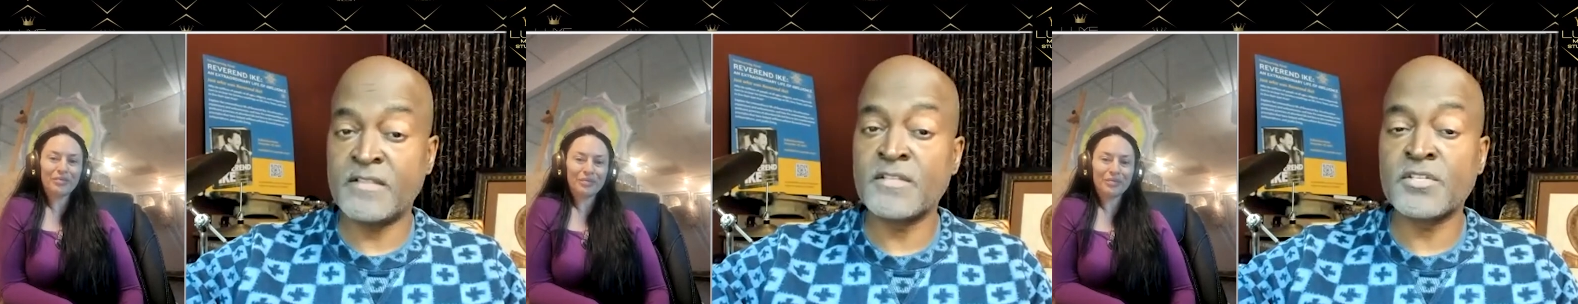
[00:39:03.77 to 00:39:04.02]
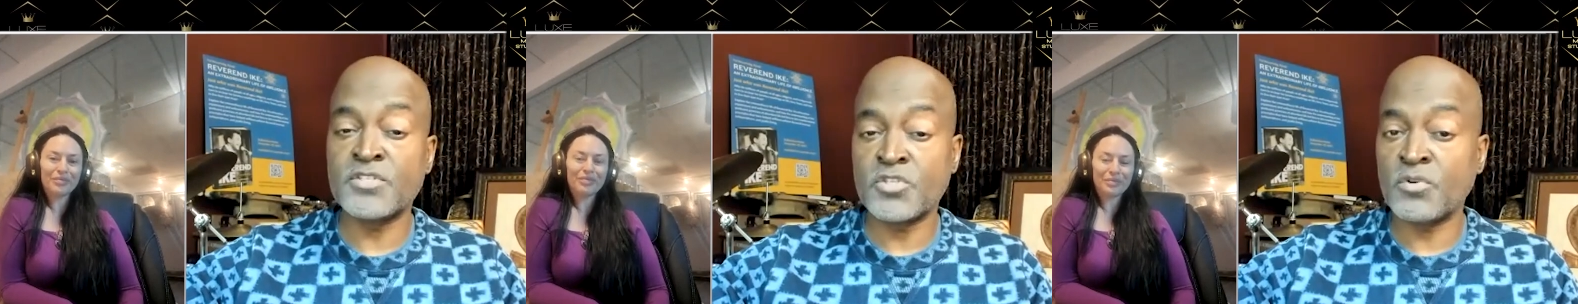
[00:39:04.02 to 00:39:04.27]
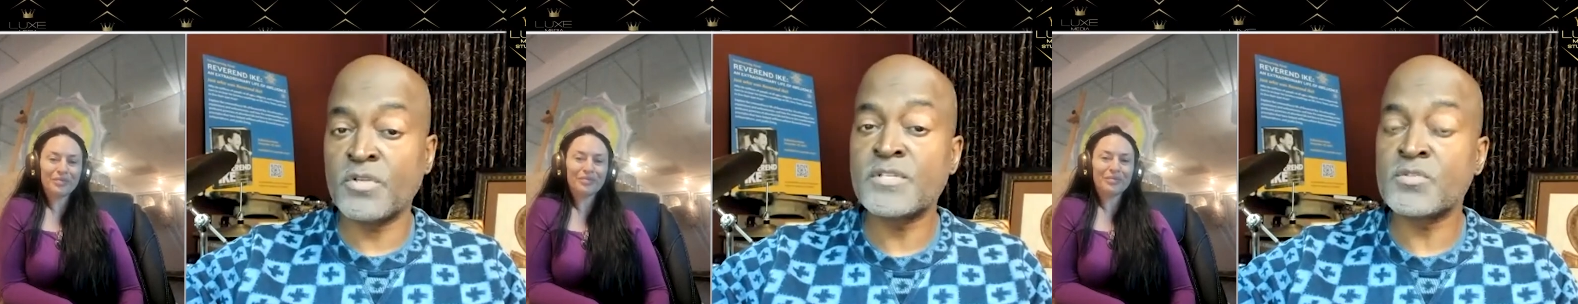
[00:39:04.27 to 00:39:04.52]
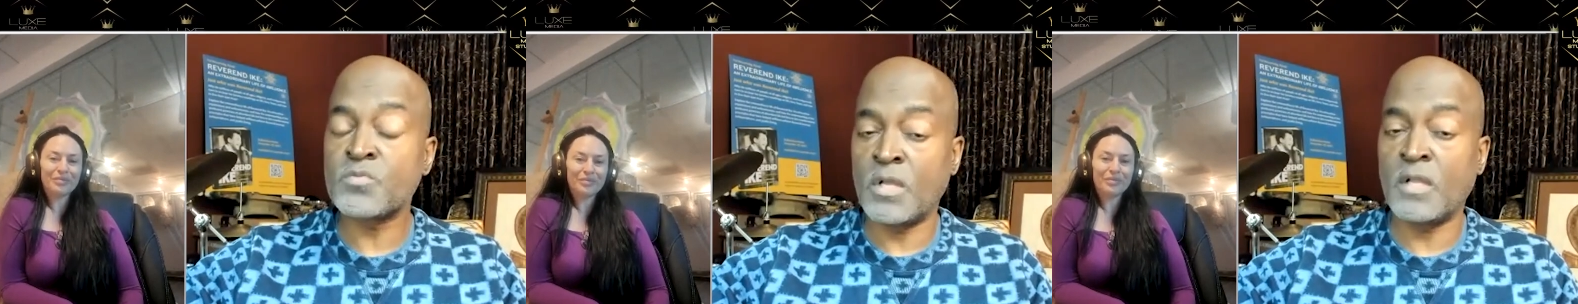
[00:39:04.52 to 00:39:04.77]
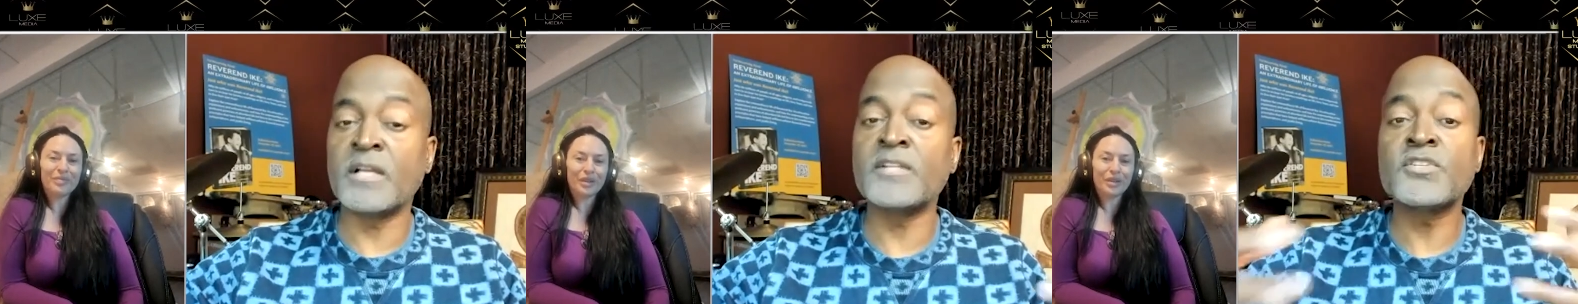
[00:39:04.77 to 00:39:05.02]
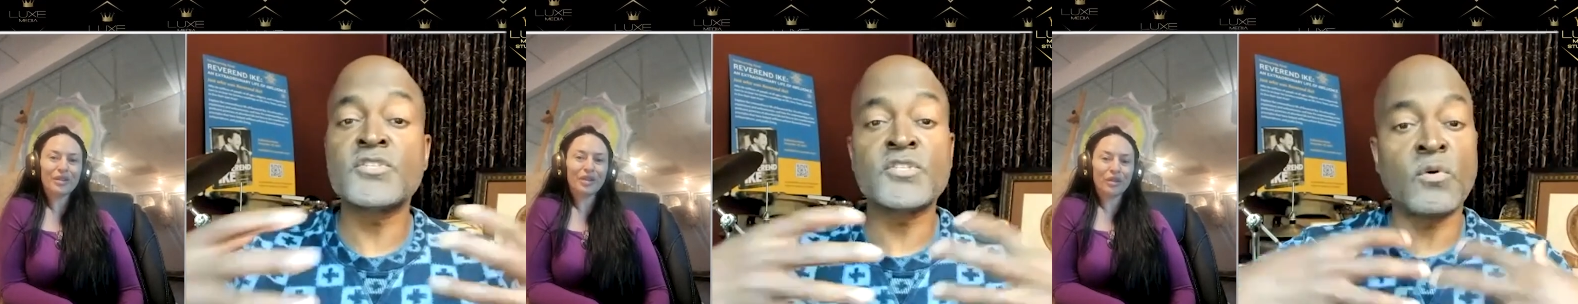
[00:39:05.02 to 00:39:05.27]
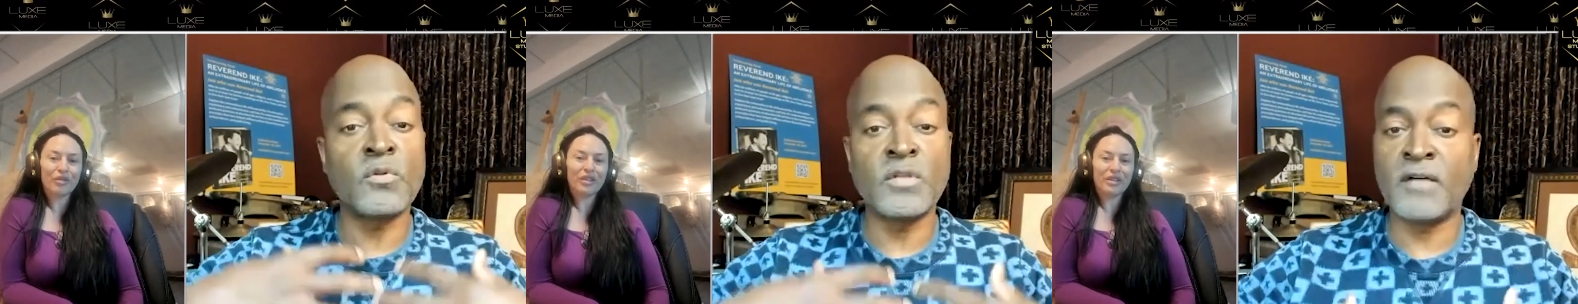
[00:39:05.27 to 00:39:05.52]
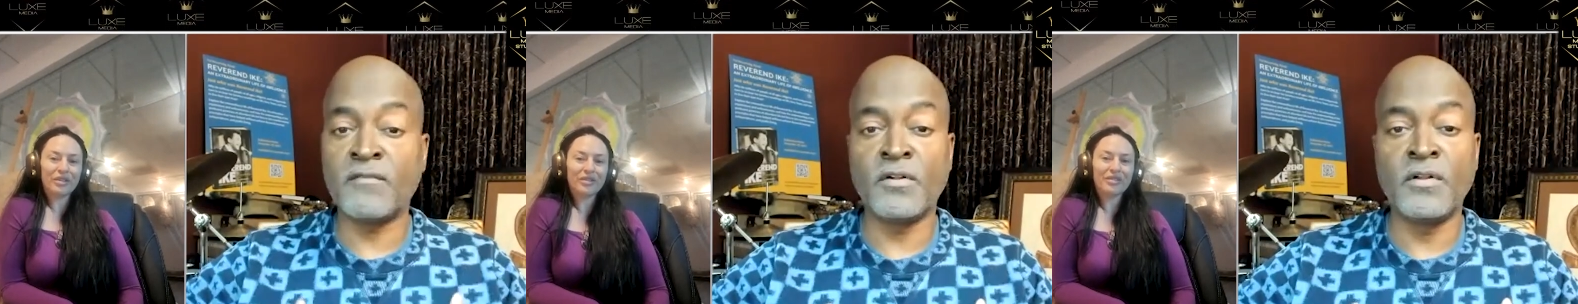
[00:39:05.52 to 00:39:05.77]
Speaker 1: is a choice as well at a soul Agreed.
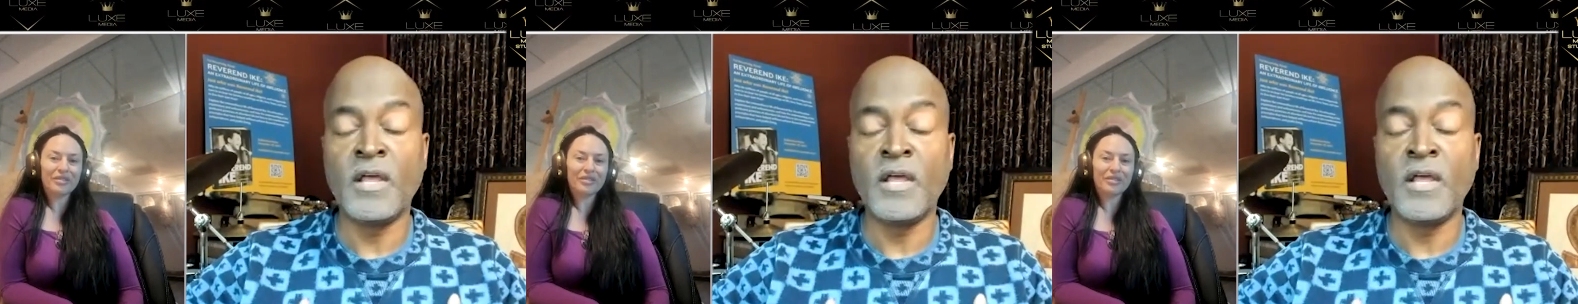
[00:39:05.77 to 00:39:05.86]
level.